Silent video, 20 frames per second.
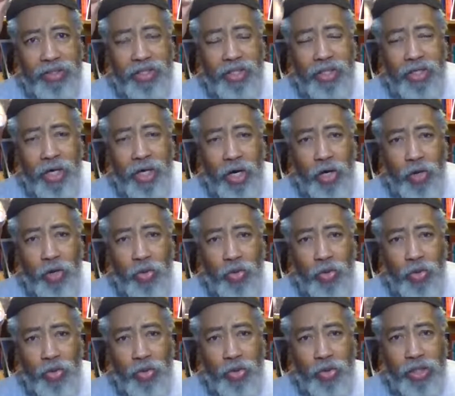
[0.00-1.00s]
to go
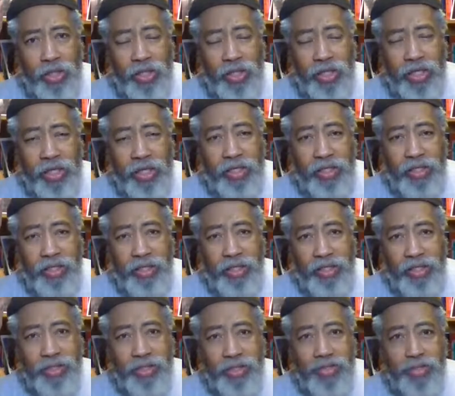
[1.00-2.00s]

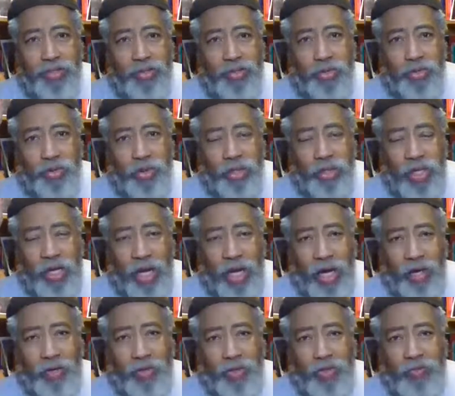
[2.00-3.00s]
into
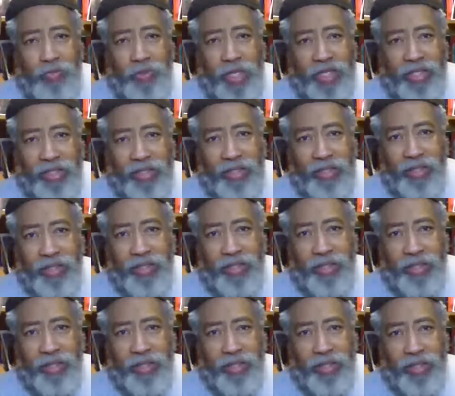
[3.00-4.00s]
outer space?
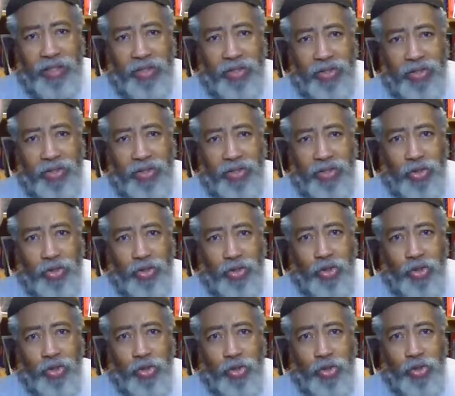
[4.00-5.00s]

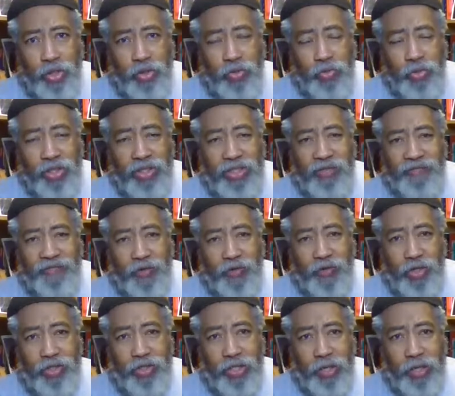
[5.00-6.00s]
Who was the
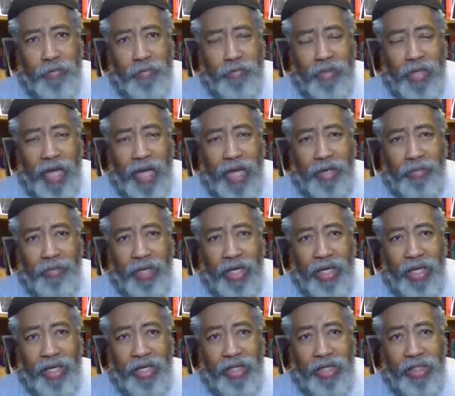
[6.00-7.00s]
first black
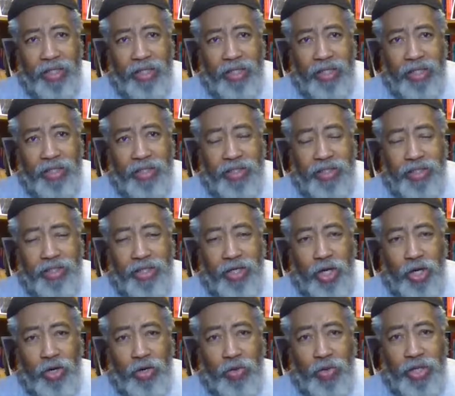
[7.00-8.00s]
man to
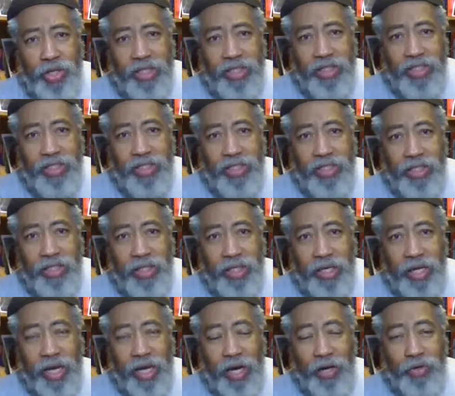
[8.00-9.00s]
go into
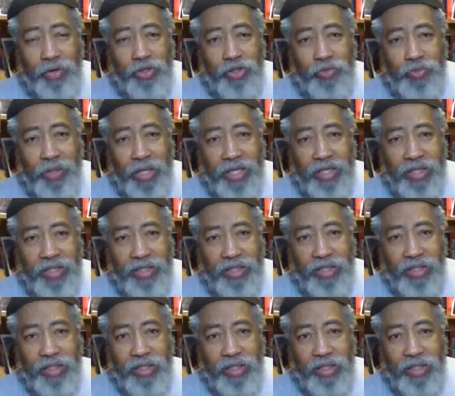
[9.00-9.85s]
outer space?